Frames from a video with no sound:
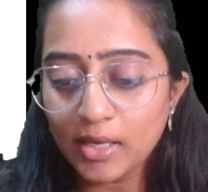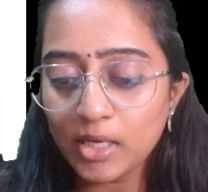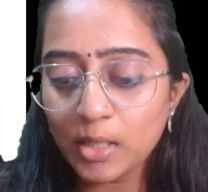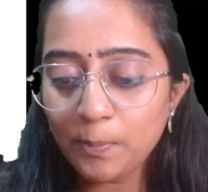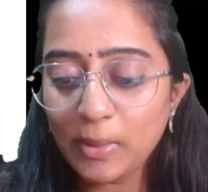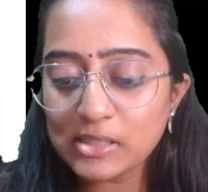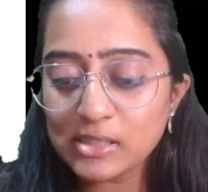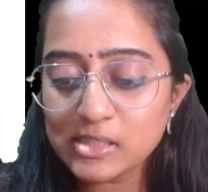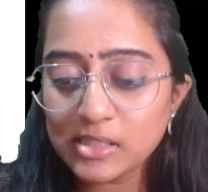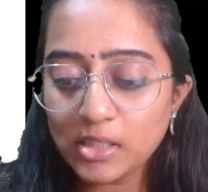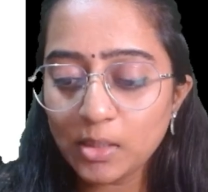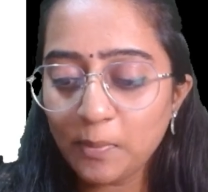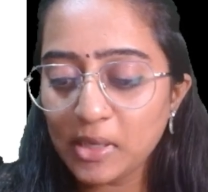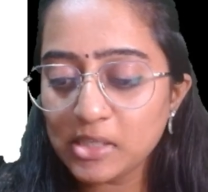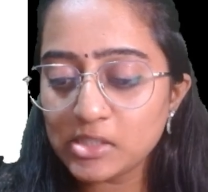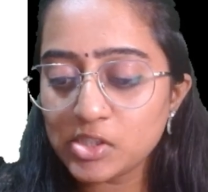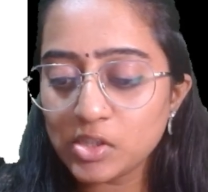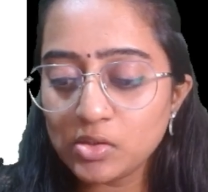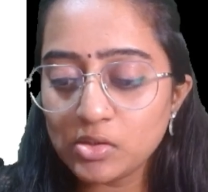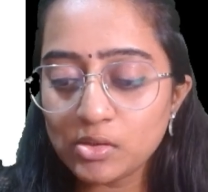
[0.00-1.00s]
Repairs and the
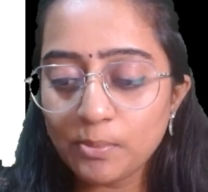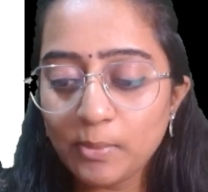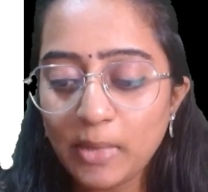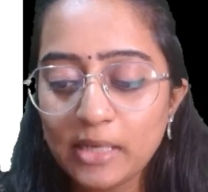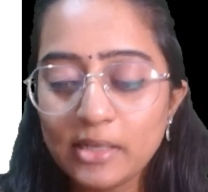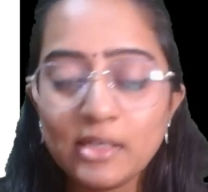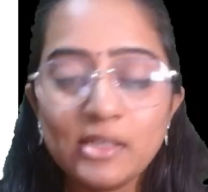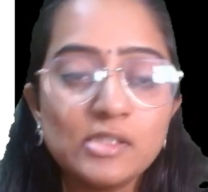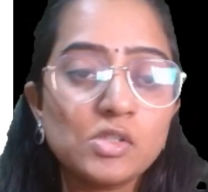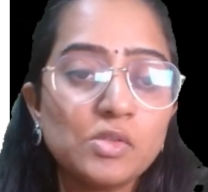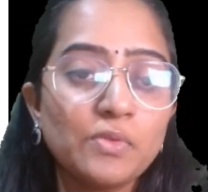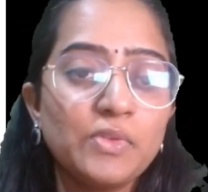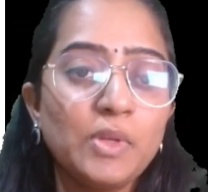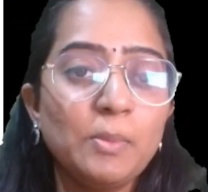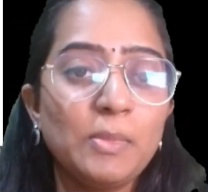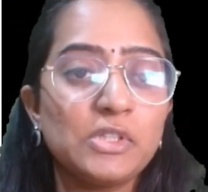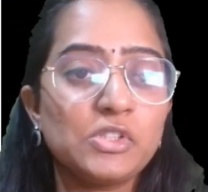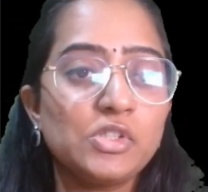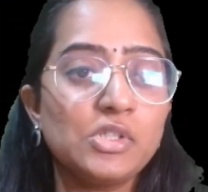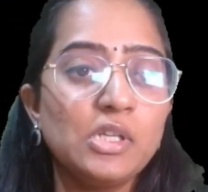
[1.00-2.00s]
maintenance of
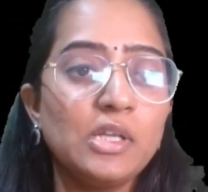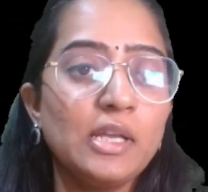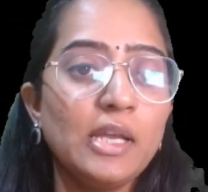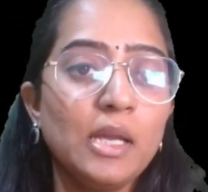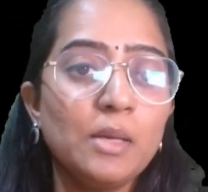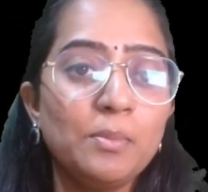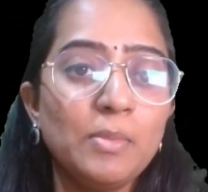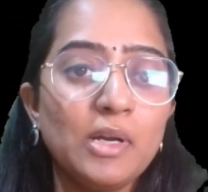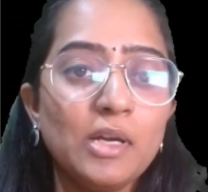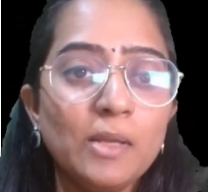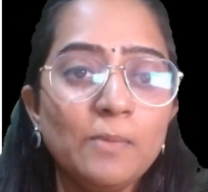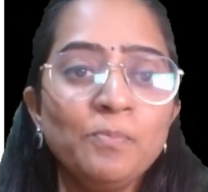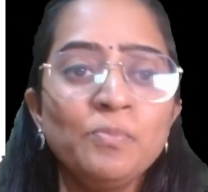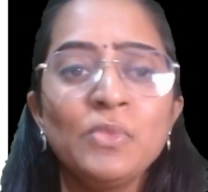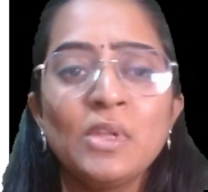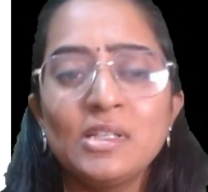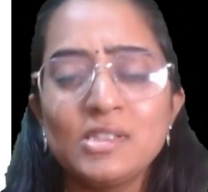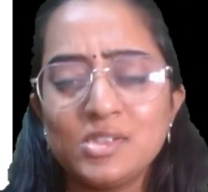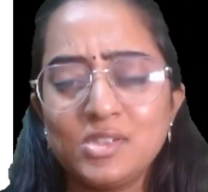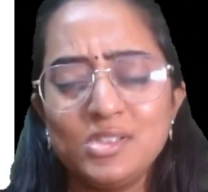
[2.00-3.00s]
the machinery and building.
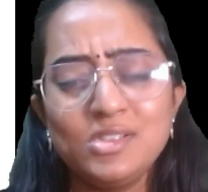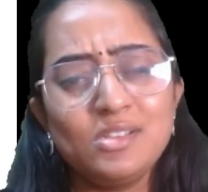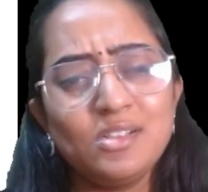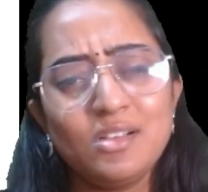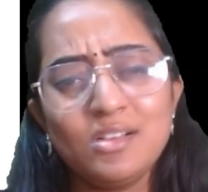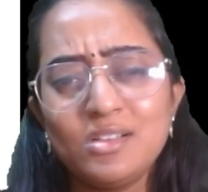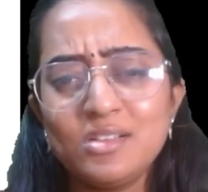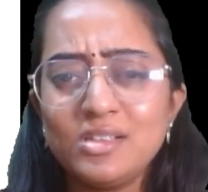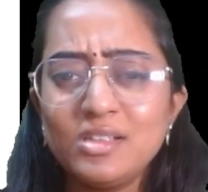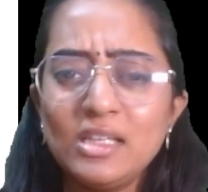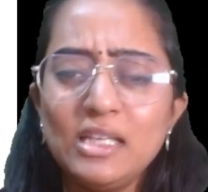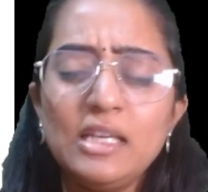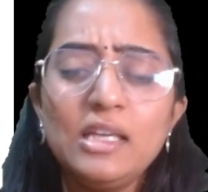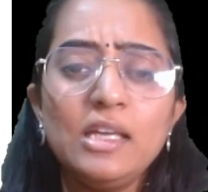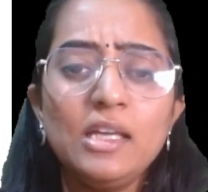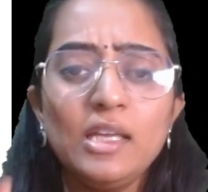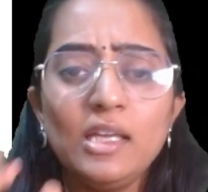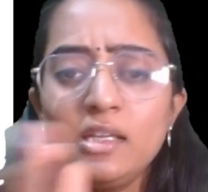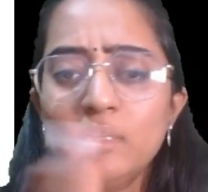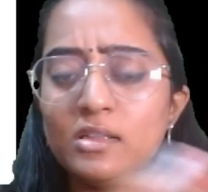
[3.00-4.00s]
So
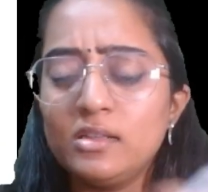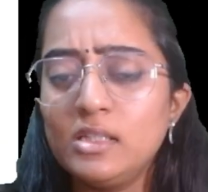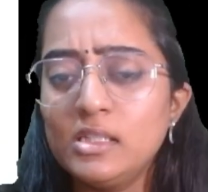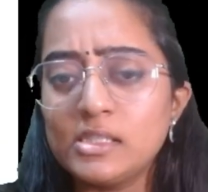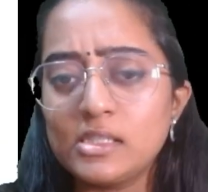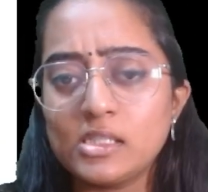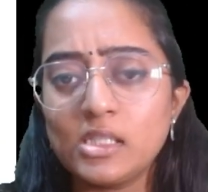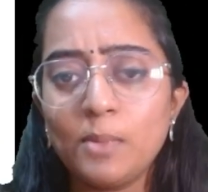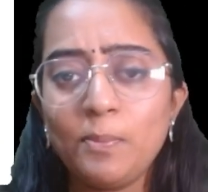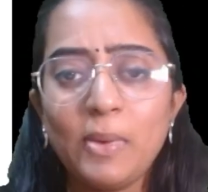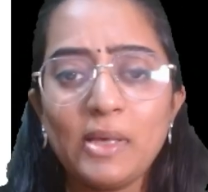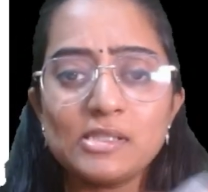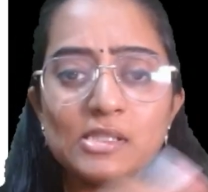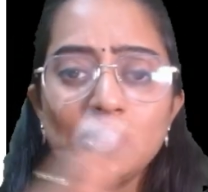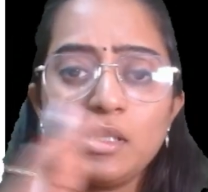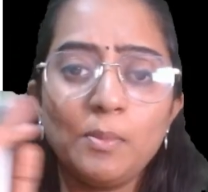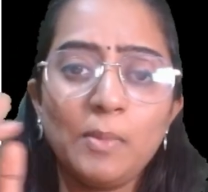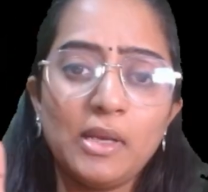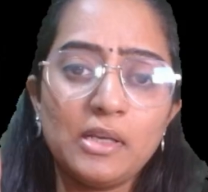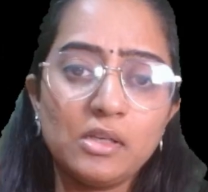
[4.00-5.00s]
this repairs
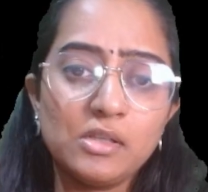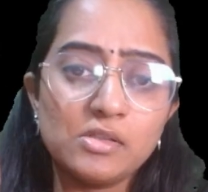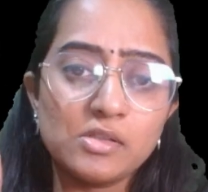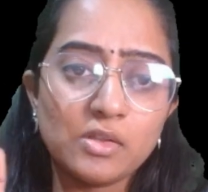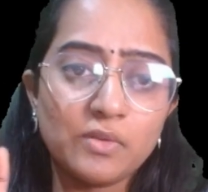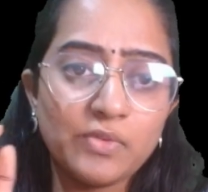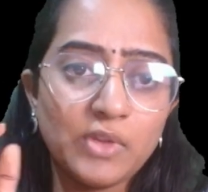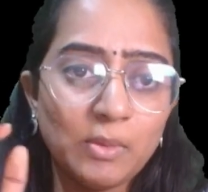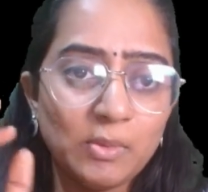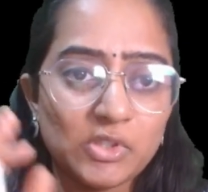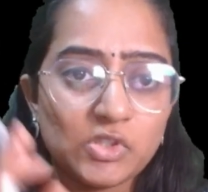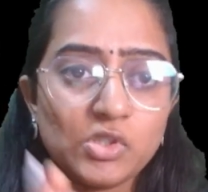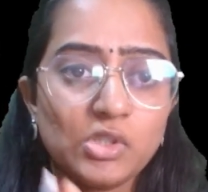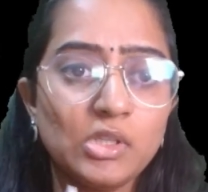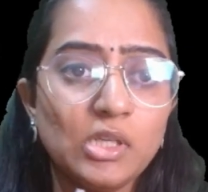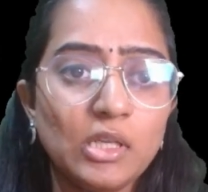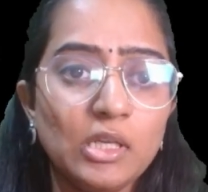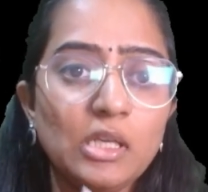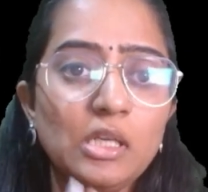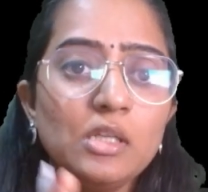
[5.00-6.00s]
and the maintenance of the
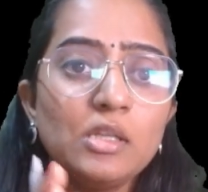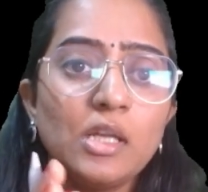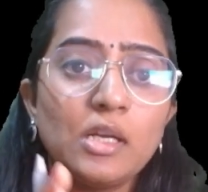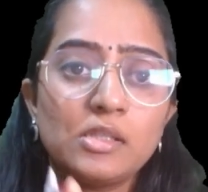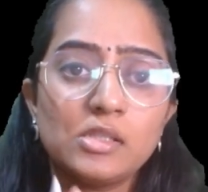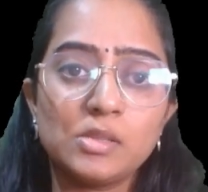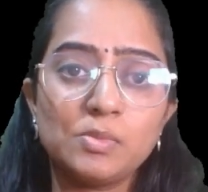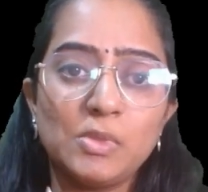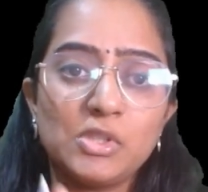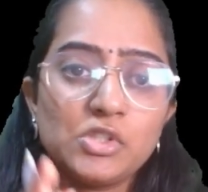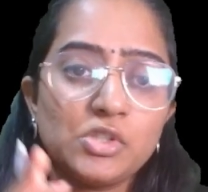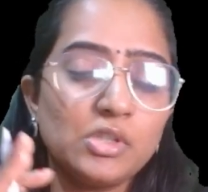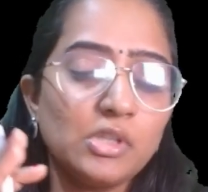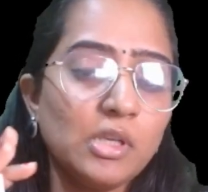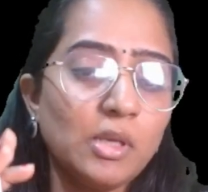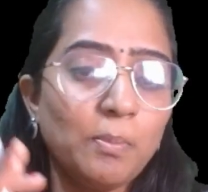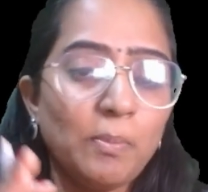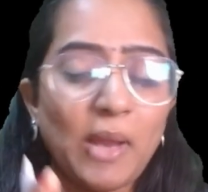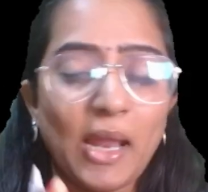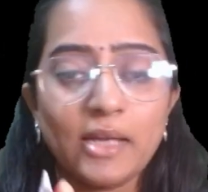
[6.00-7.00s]
machinery, that is
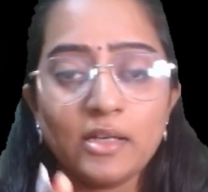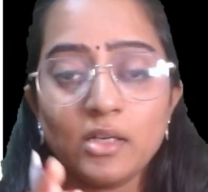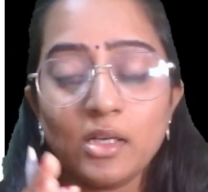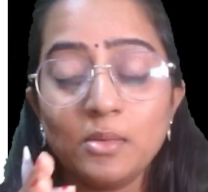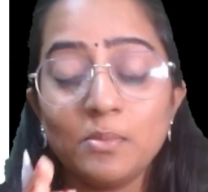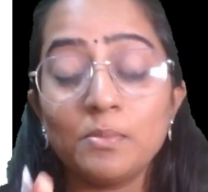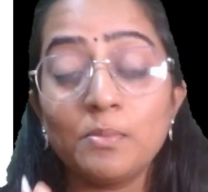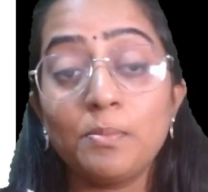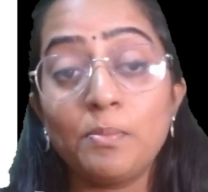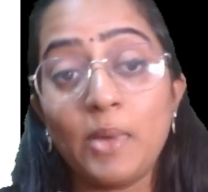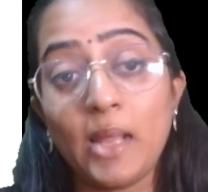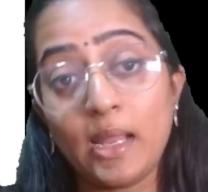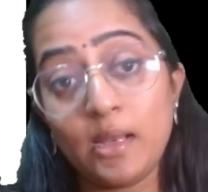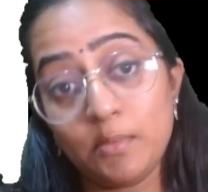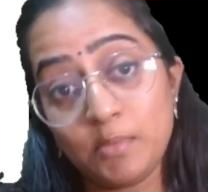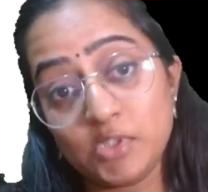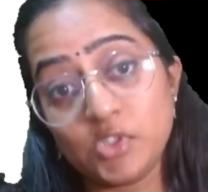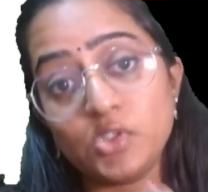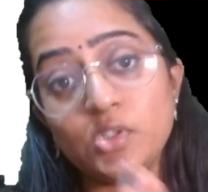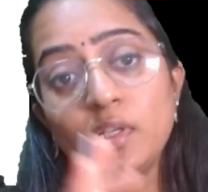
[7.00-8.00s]
machinery,
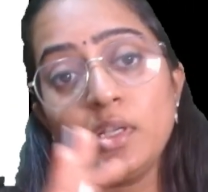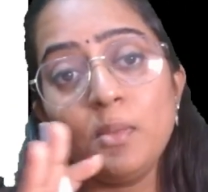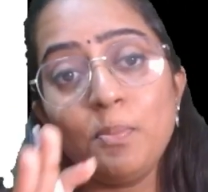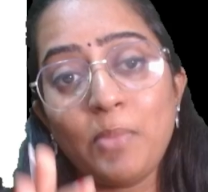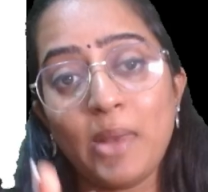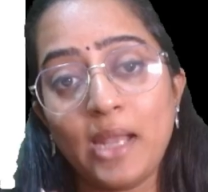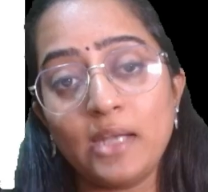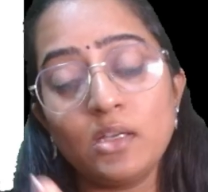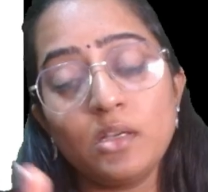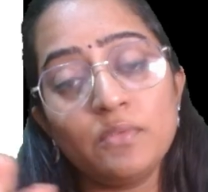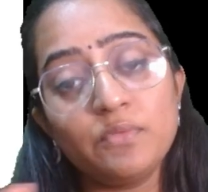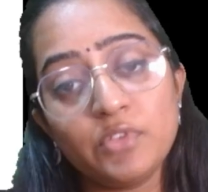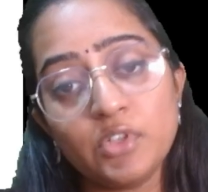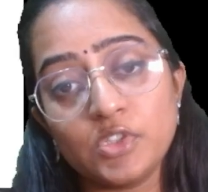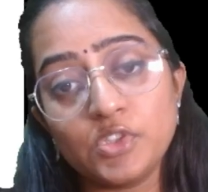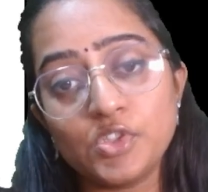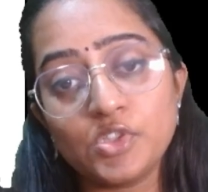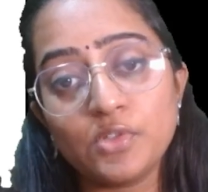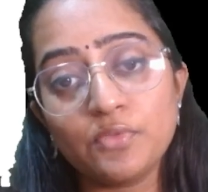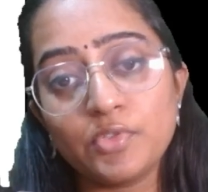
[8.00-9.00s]
machinery, plant and
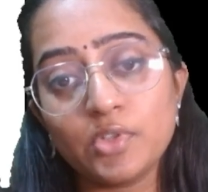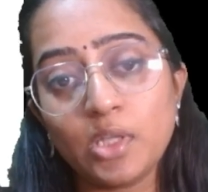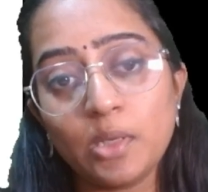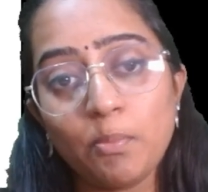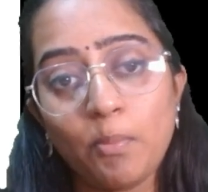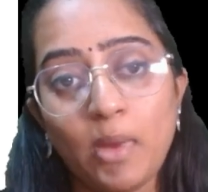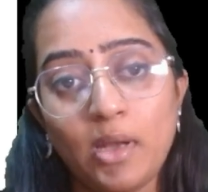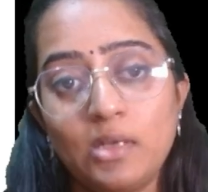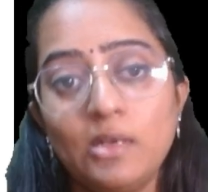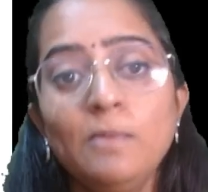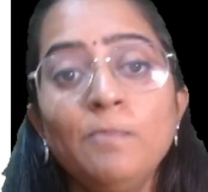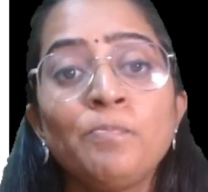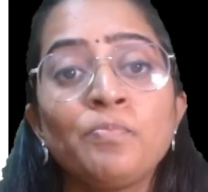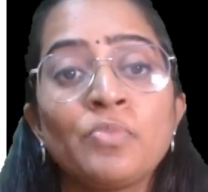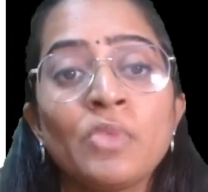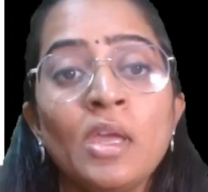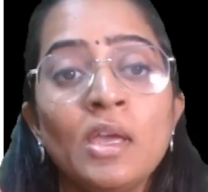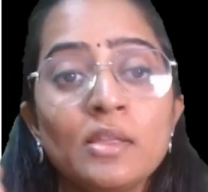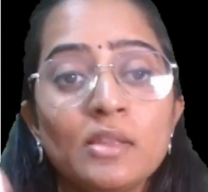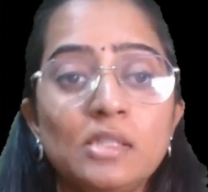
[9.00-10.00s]
furniture for that matter,
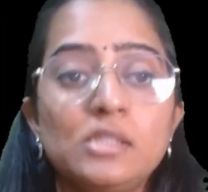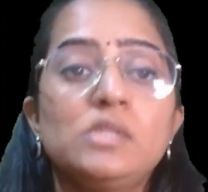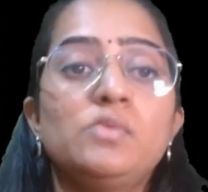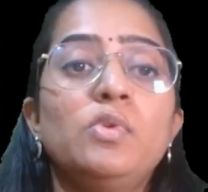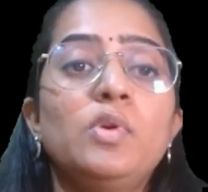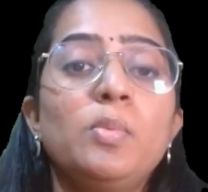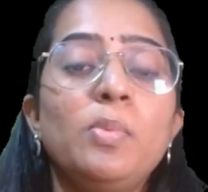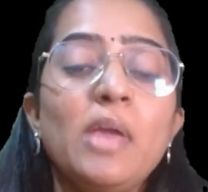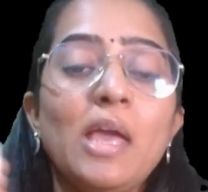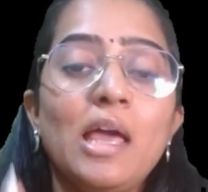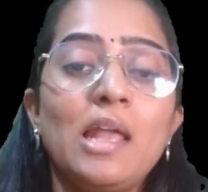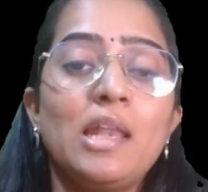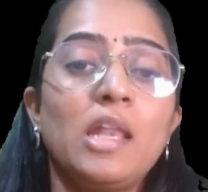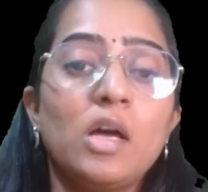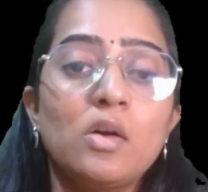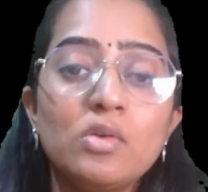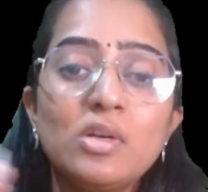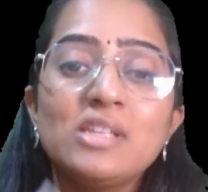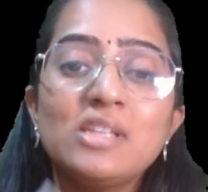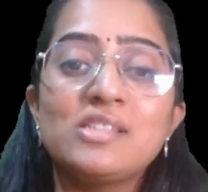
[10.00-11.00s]
this would be
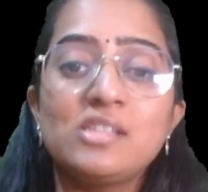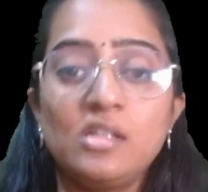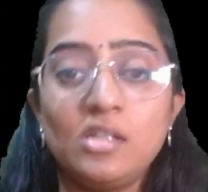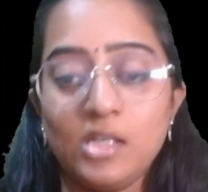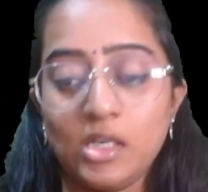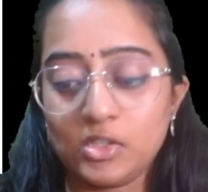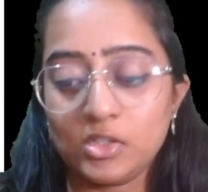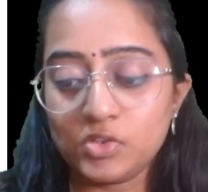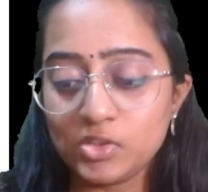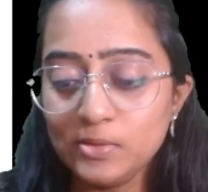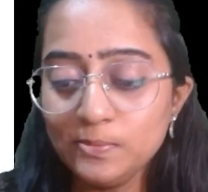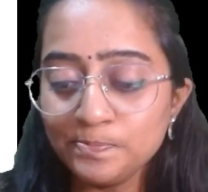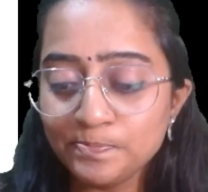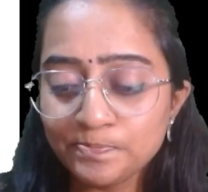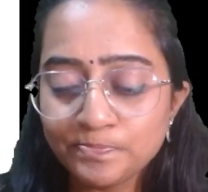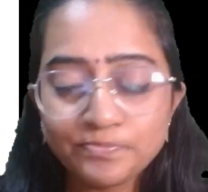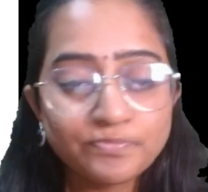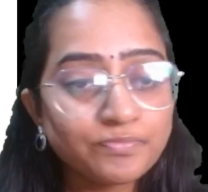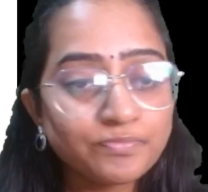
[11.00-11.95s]
allowed as deduction